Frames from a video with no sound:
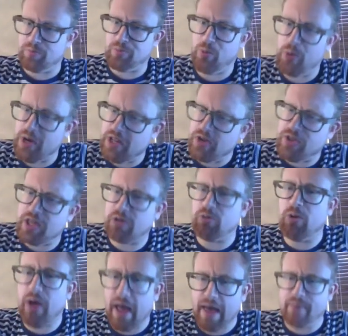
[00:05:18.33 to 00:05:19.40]
what do you think
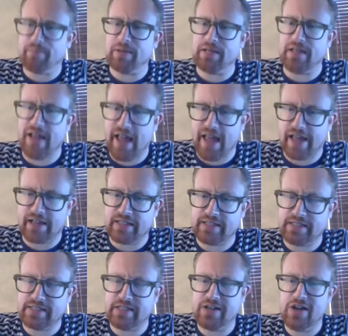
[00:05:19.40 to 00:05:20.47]
will happen
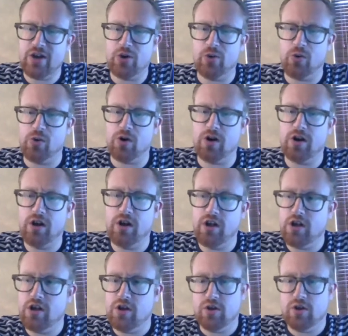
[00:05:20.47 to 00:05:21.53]
next? Or,
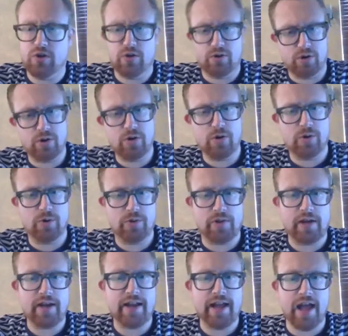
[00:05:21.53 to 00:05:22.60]
oh,
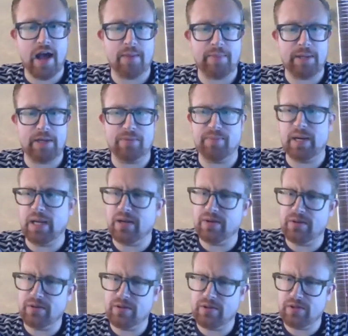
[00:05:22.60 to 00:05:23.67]
that happened, but
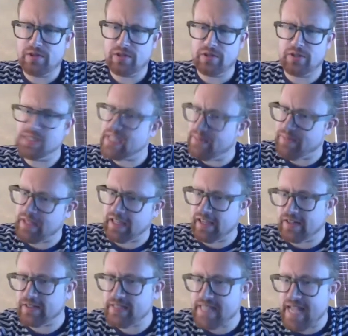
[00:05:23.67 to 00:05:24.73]
could something
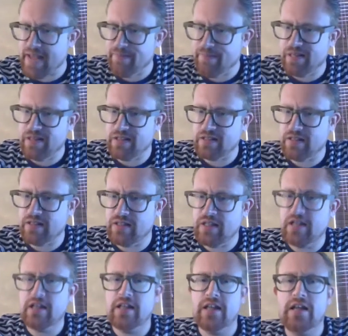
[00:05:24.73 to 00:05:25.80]
else happen?
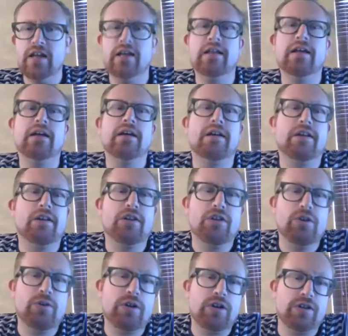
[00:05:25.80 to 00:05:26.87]

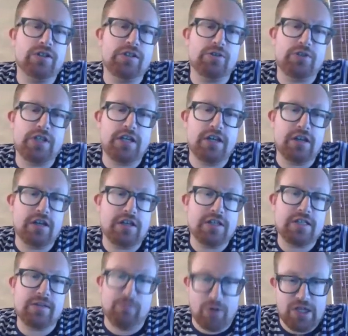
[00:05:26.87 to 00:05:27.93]
You can also
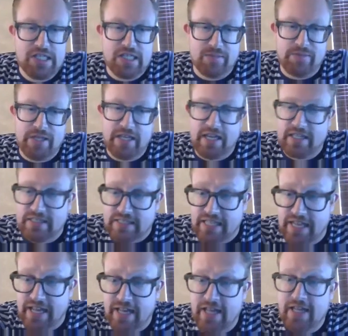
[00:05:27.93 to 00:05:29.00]
tease with something at the
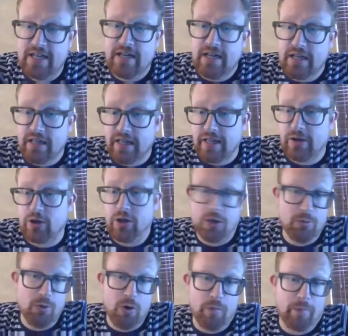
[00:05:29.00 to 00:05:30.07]
end, like you
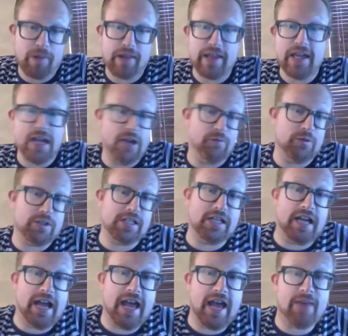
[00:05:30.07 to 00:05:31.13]
won't believe what's going
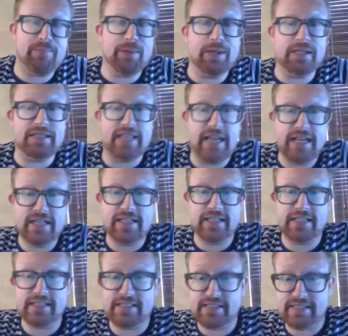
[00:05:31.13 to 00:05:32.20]
to happen at the end of
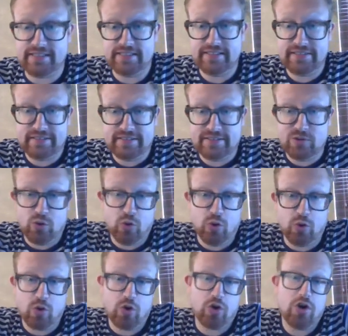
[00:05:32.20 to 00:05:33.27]
this,
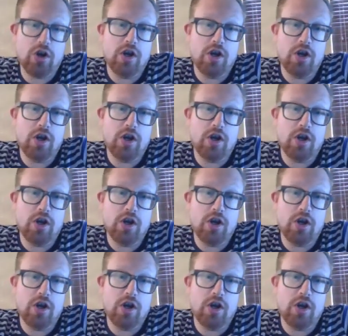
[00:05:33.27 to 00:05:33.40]
or